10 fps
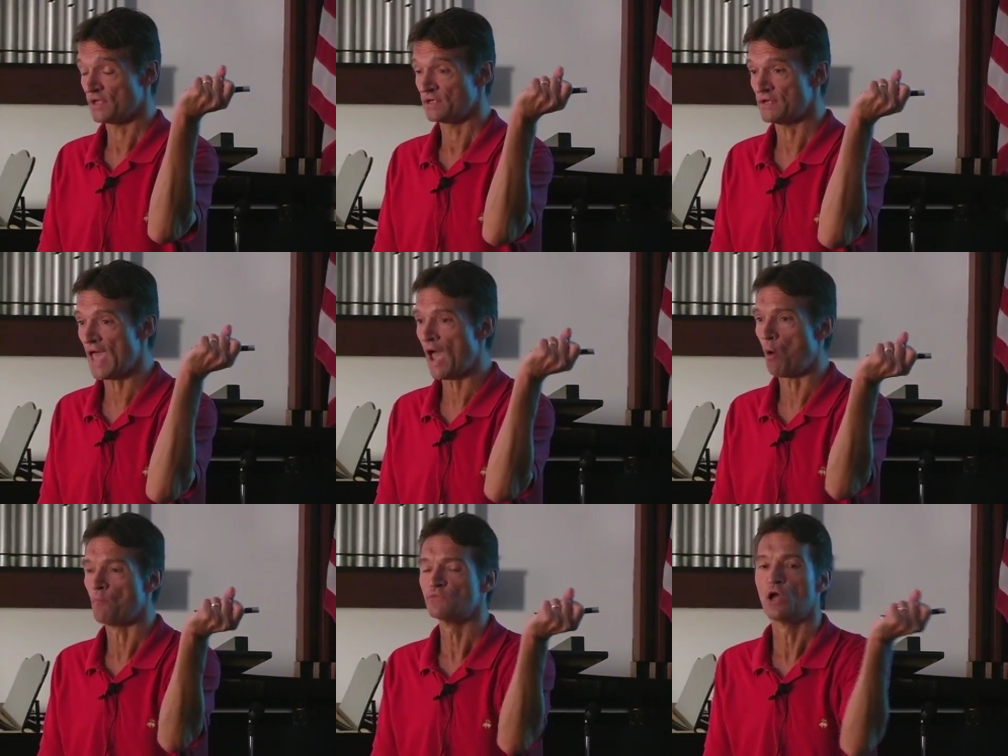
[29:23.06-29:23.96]

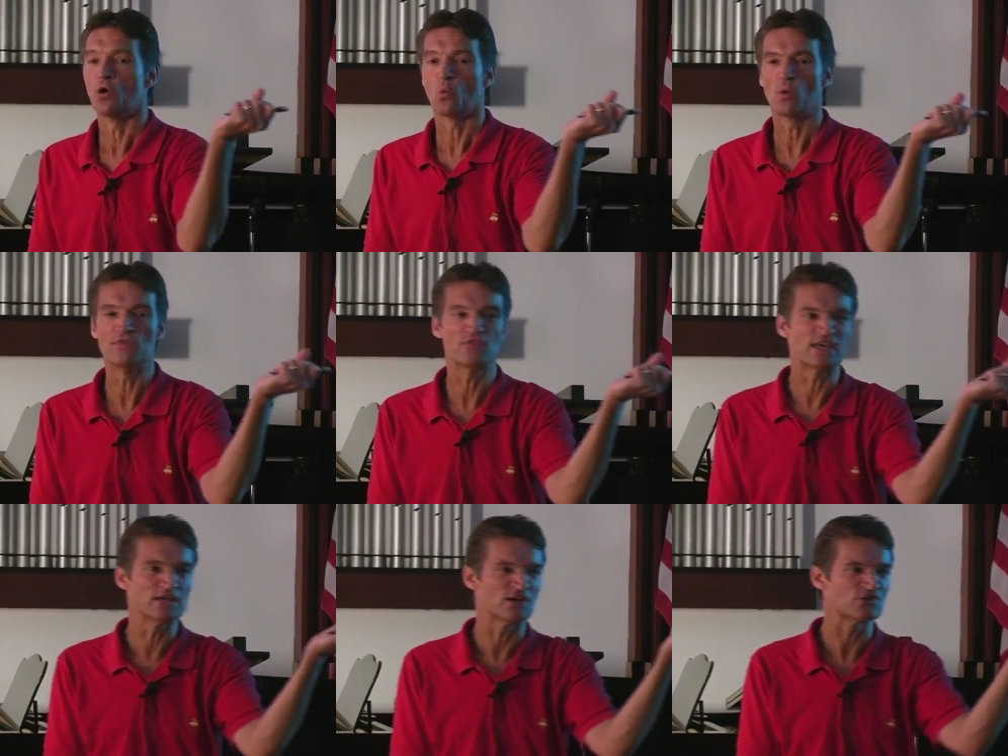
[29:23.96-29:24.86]
Now, when
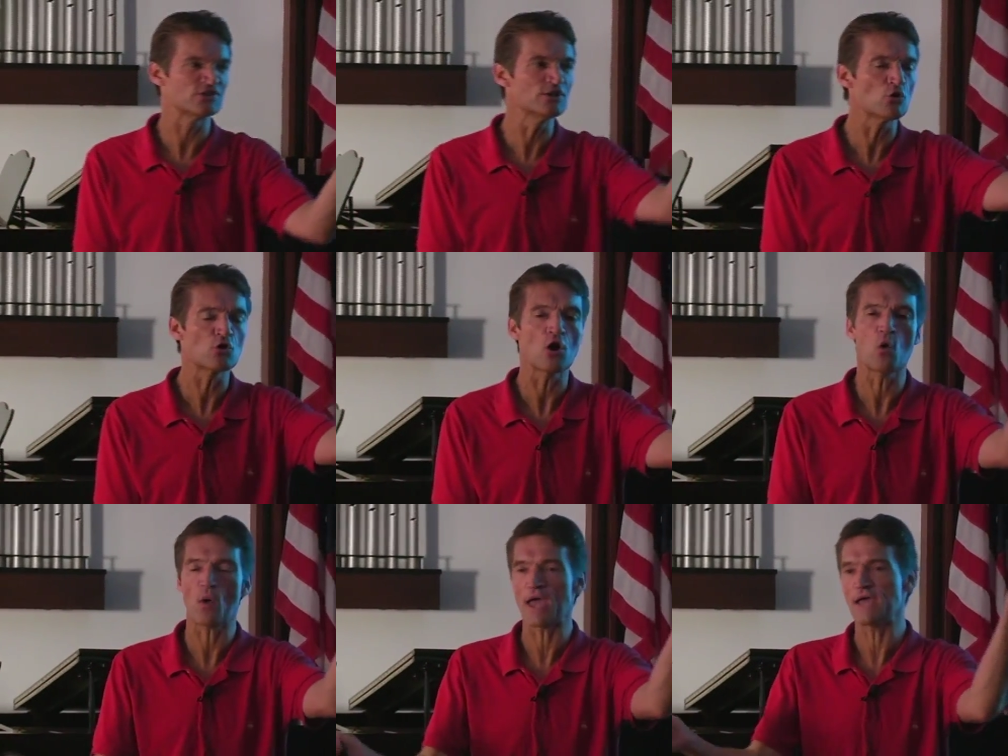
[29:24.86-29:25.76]
the
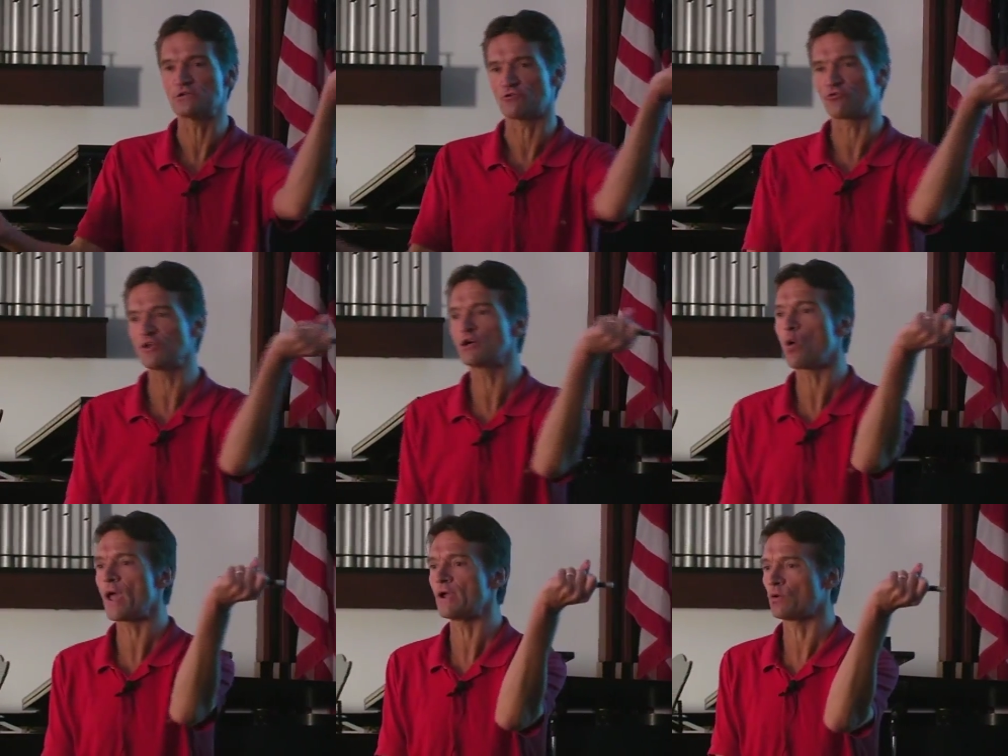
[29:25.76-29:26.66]
acetyl-CoA to
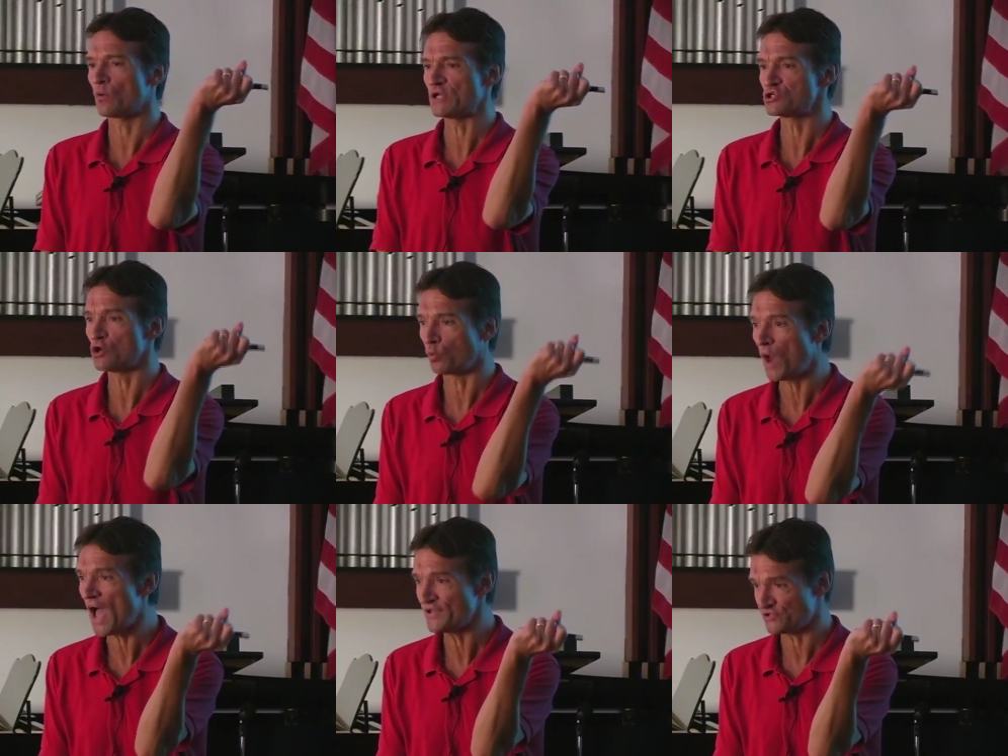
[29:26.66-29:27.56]
free-CoA ratio
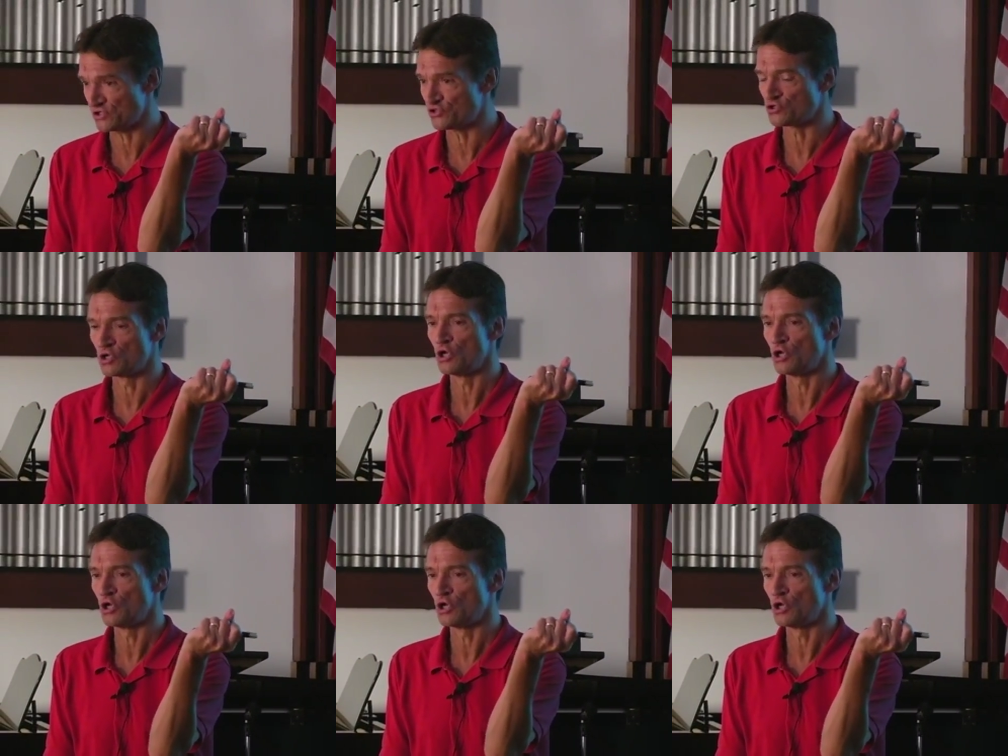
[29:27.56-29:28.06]
rises,